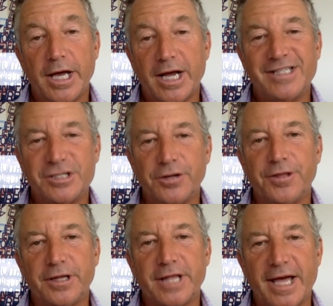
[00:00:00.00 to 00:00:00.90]
And I still
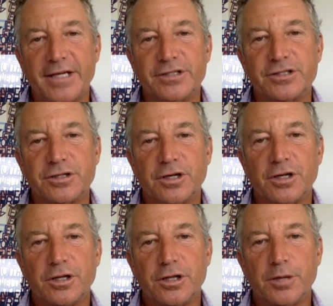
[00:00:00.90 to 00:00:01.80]
think that is
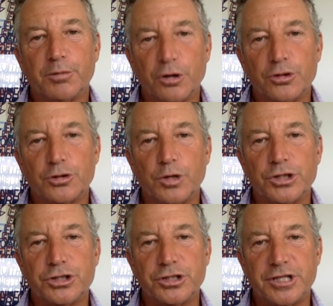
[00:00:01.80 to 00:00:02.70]
the approach
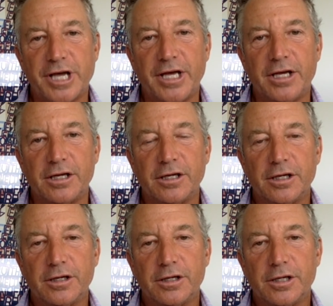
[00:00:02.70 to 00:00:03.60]
one should take
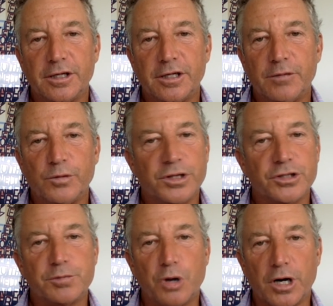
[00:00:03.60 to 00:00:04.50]
with
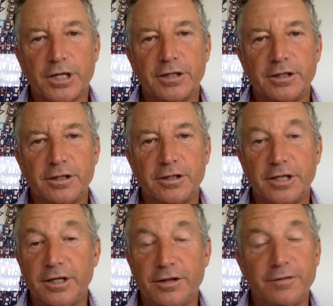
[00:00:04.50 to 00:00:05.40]
this market
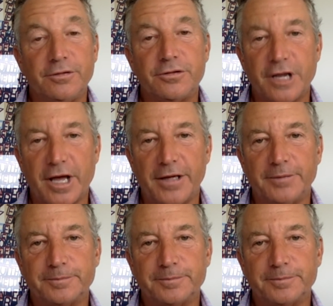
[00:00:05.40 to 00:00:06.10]
even today.